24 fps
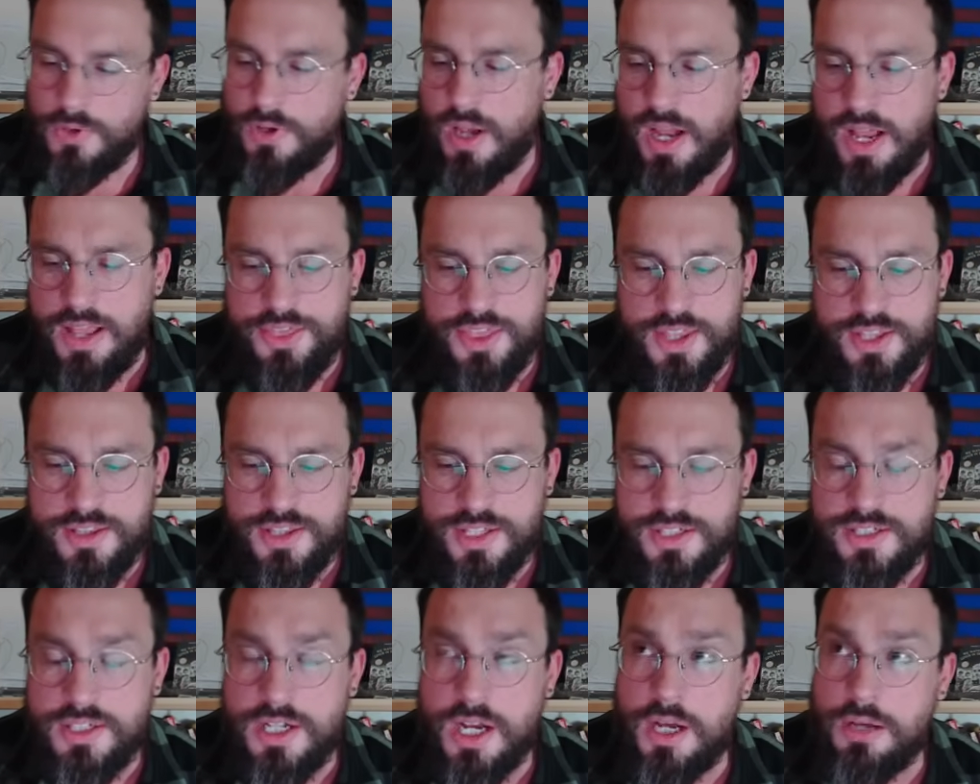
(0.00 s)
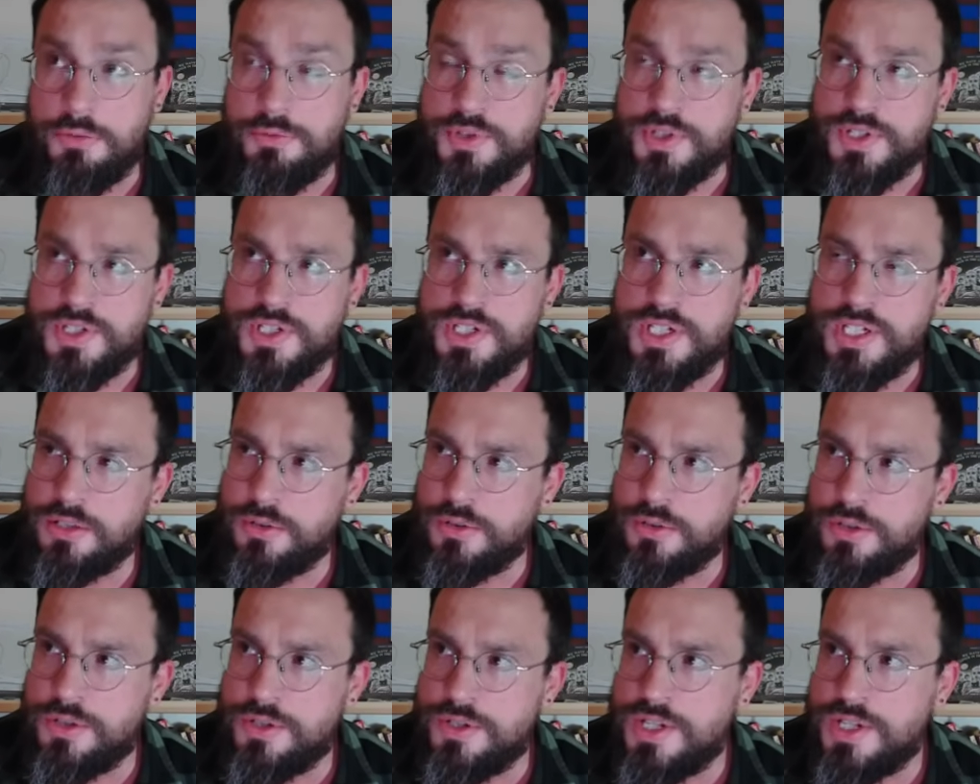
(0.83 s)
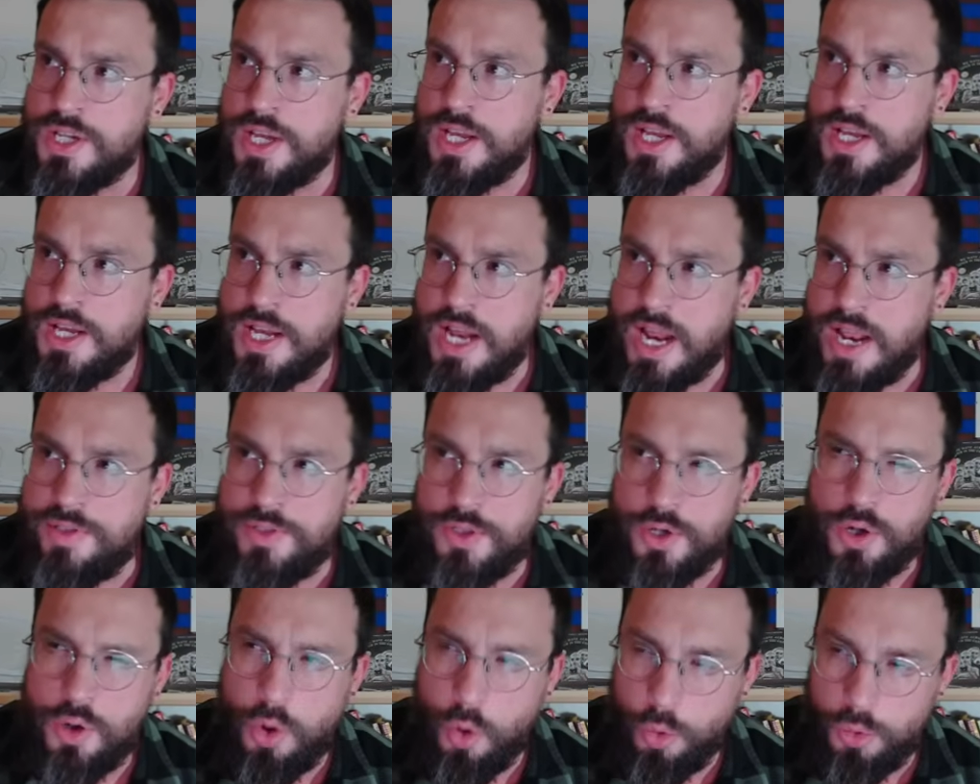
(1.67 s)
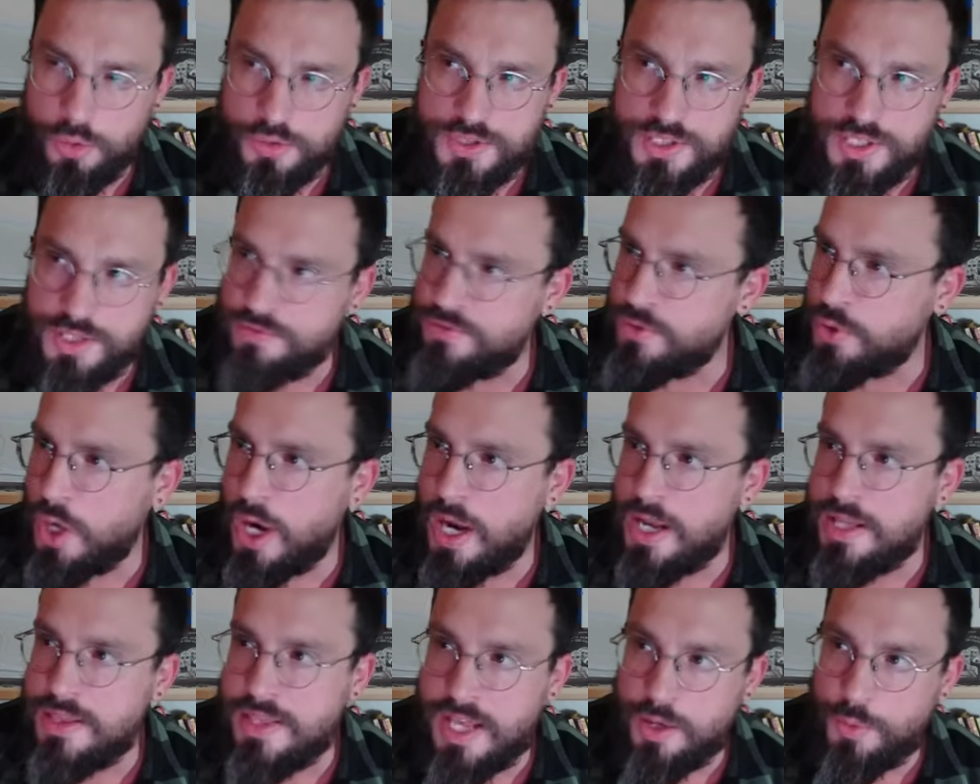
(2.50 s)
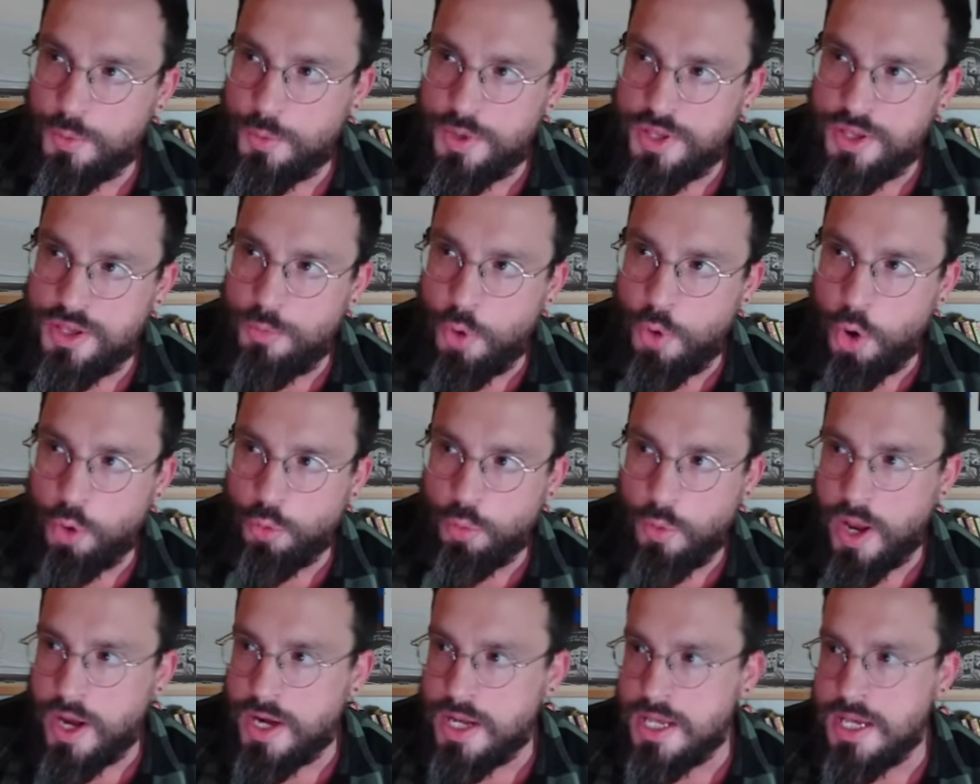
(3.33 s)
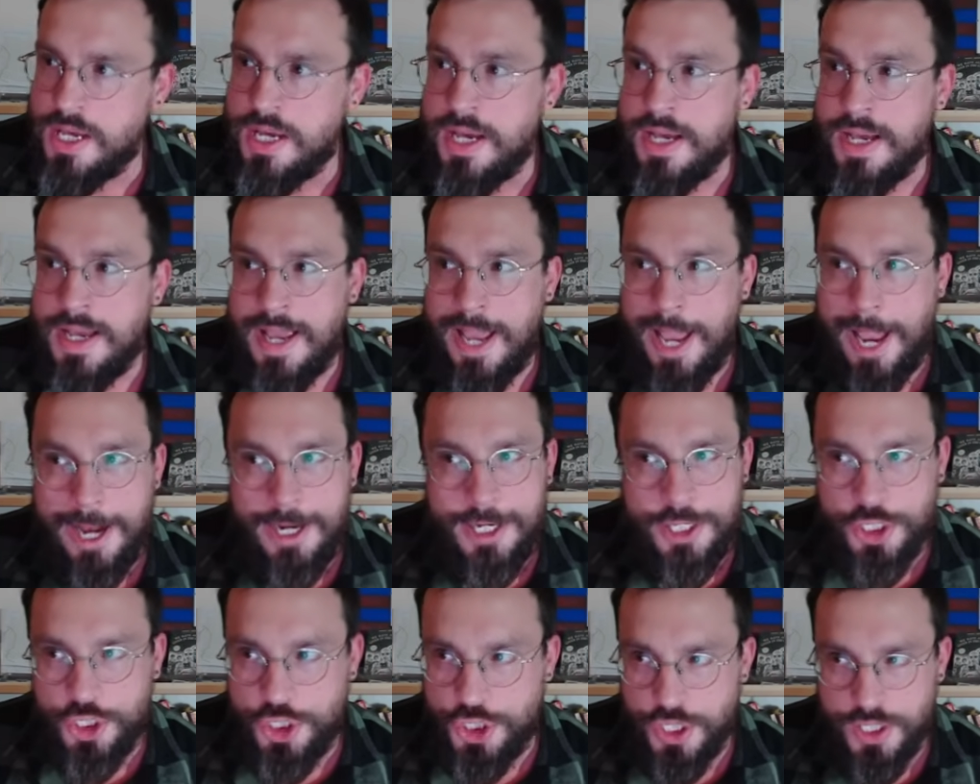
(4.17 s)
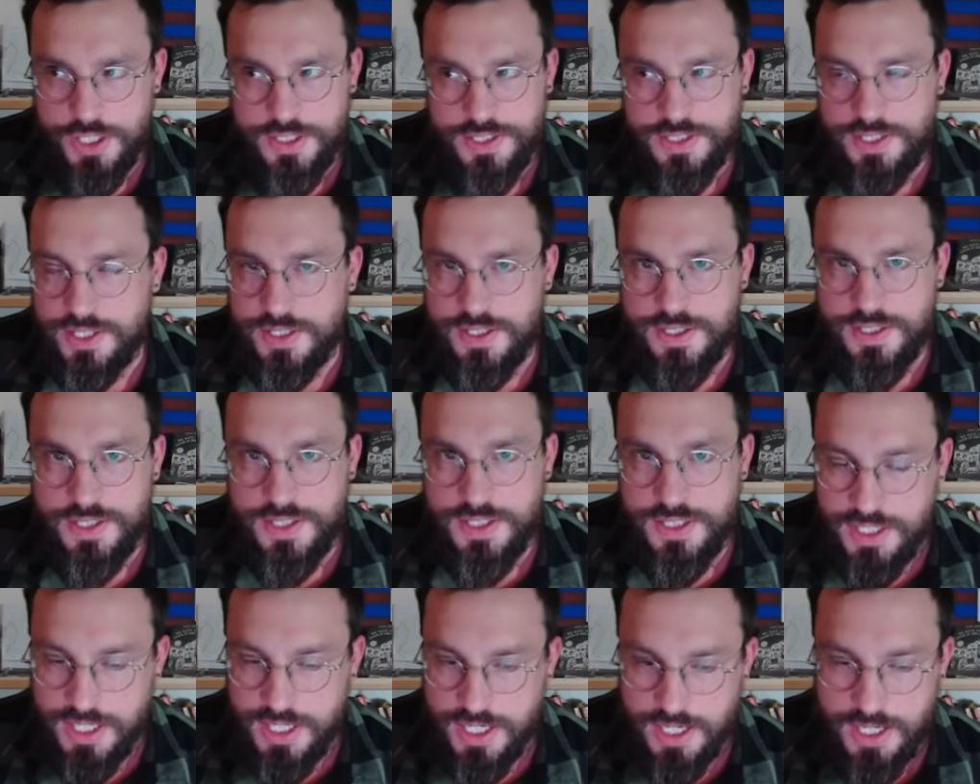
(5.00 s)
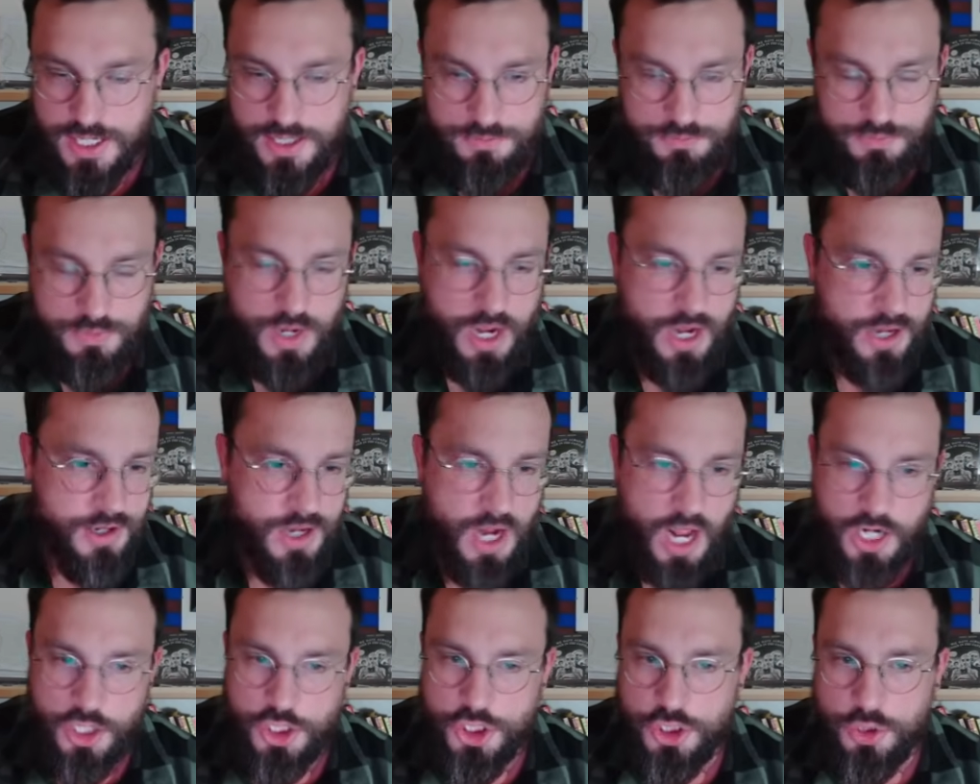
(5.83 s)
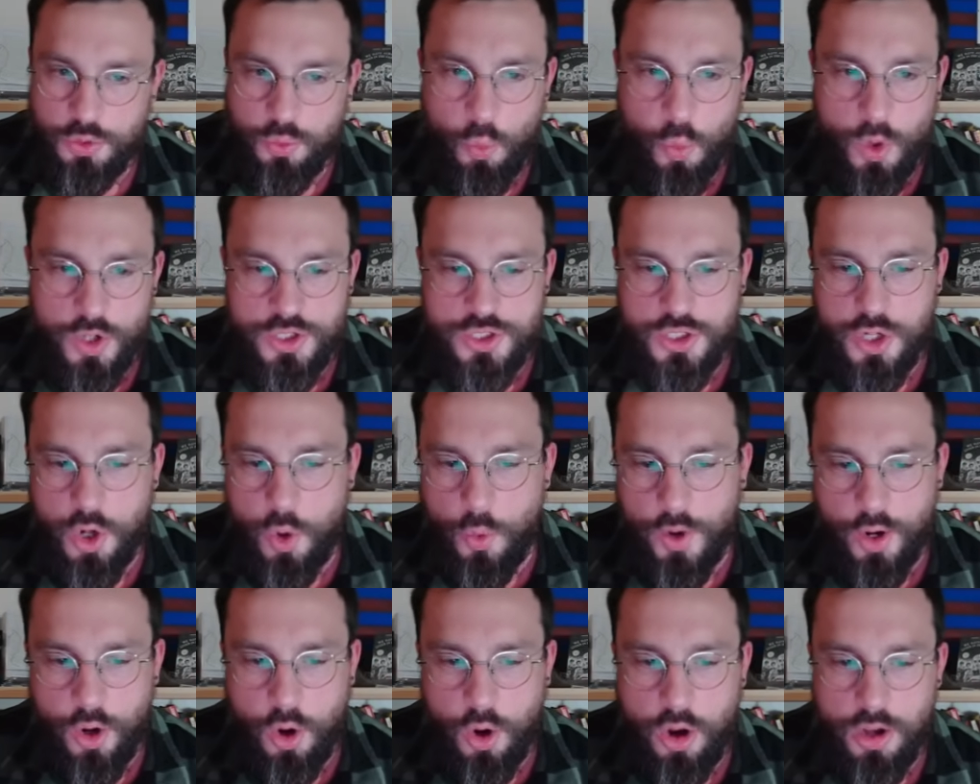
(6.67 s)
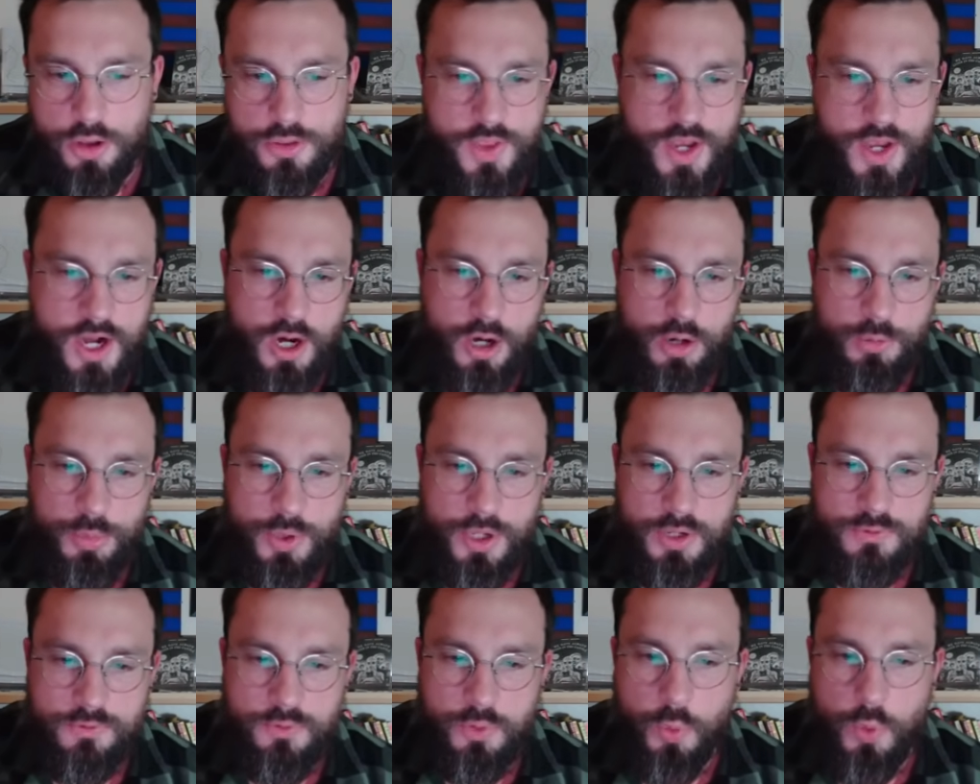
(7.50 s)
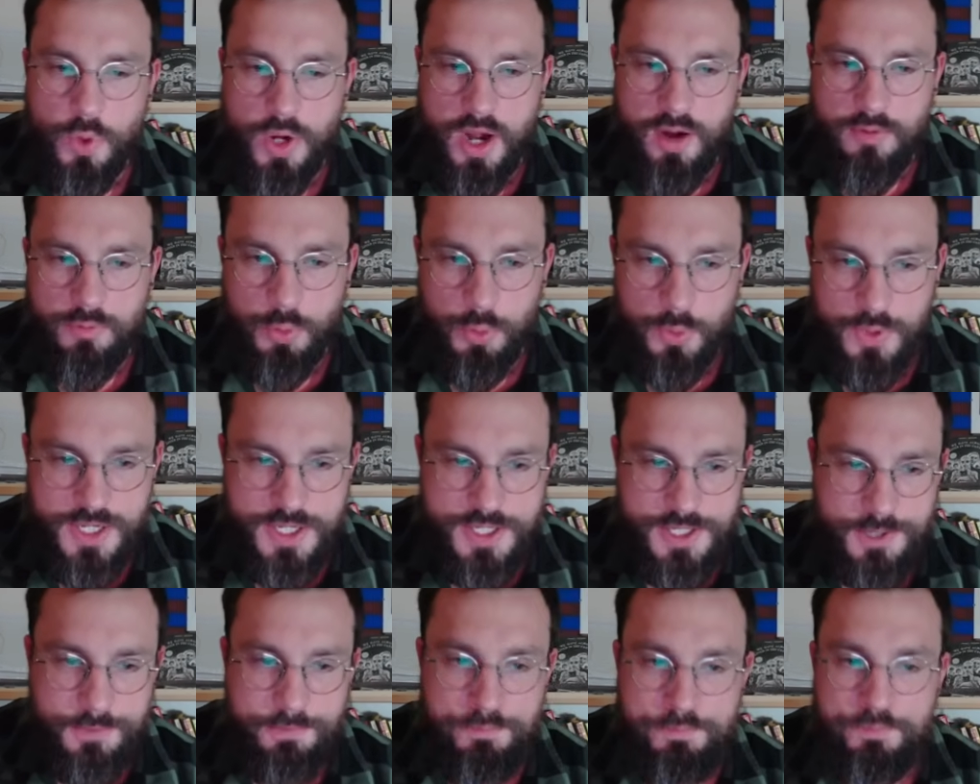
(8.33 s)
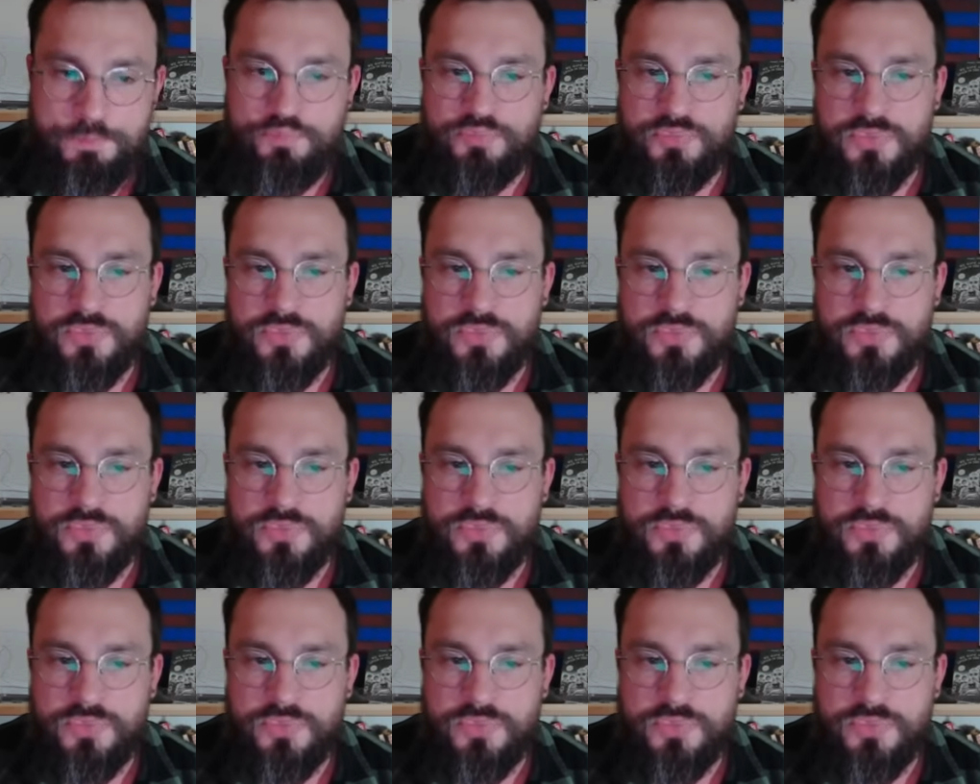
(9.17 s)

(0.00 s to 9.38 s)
I think that the Steelers and the Colts have tried that with him already, and it just didn't stick. Not sure what's going on there, but for whatever reason.